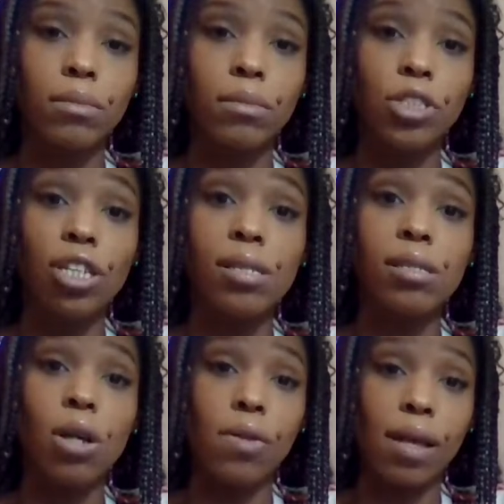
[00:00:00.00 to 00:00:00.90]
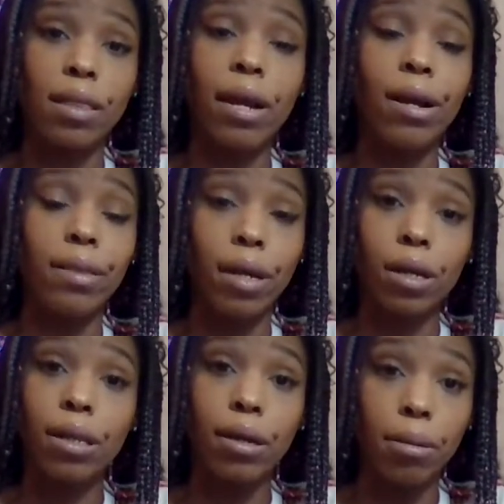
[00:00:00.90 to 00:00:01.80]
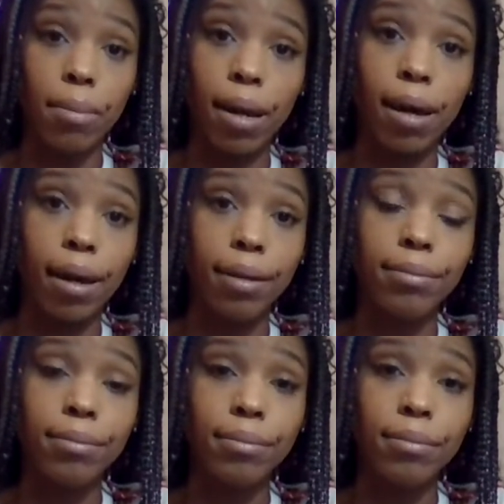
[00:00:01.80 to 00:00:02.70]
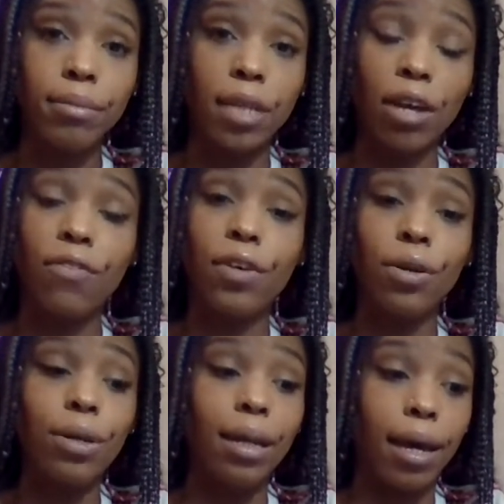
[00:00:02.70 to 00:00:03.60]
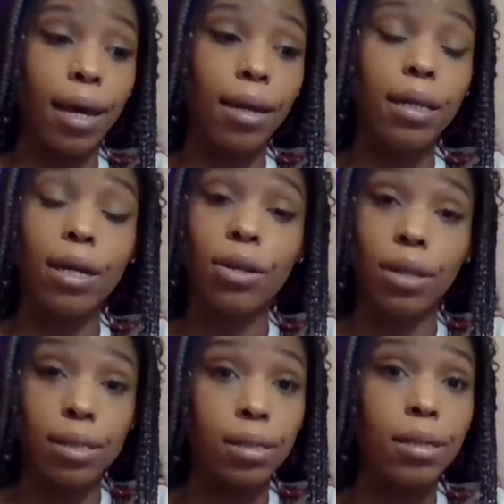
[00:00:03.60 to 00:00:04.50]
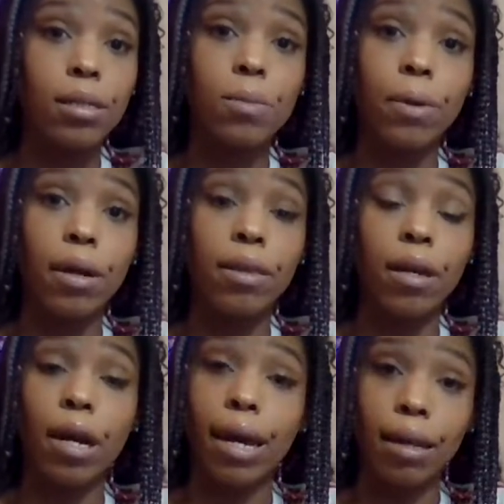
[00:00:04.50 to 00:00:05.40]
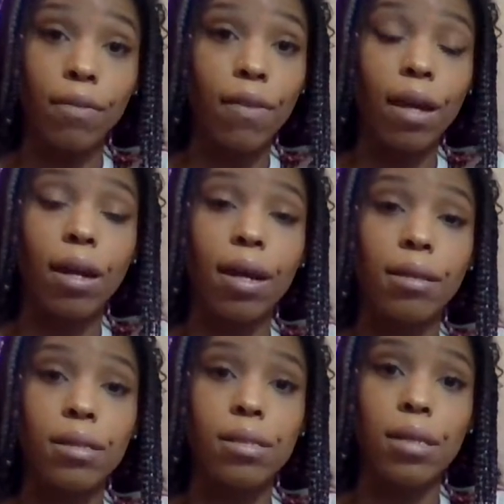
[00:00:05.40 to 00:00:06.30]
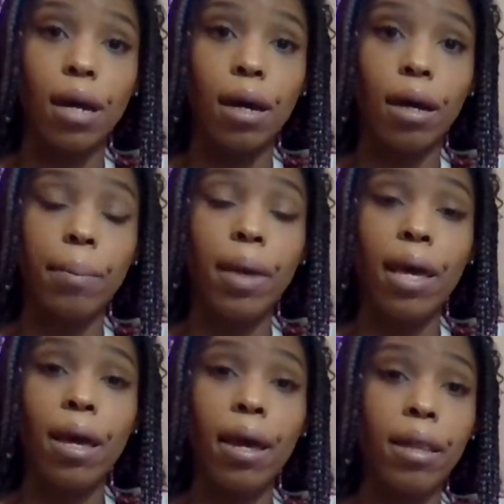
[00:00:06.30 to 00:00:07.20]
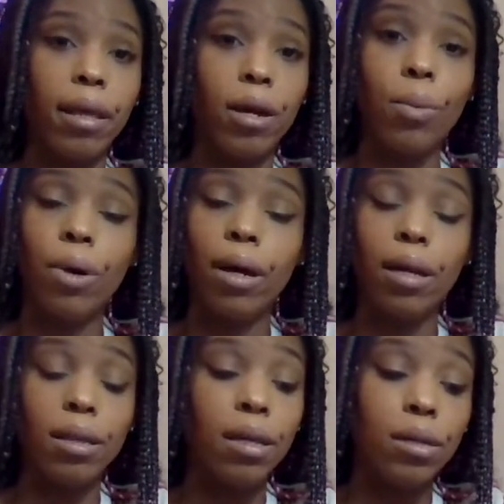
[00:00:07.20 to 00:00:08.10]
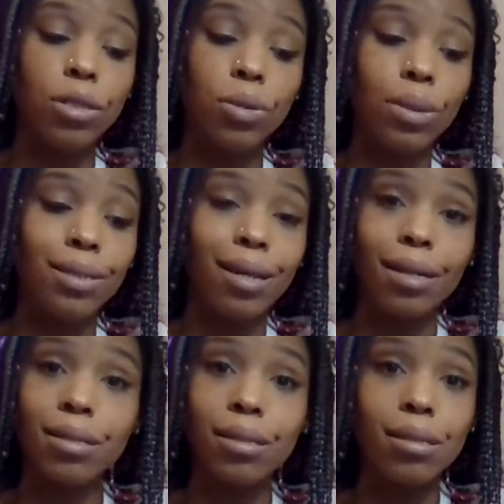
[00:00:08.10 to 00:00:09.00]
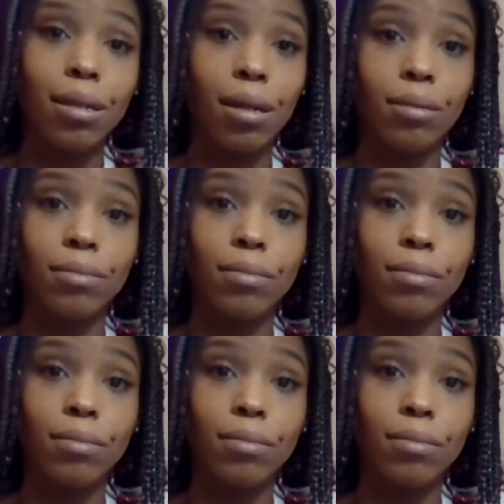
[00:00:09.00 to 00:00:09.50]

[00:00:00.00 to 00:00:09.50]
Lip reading: Just know that they're in their clear mind. They feel led. They're listening to spirit. They're elevating at this time. And they don't want anything to do with toxicity.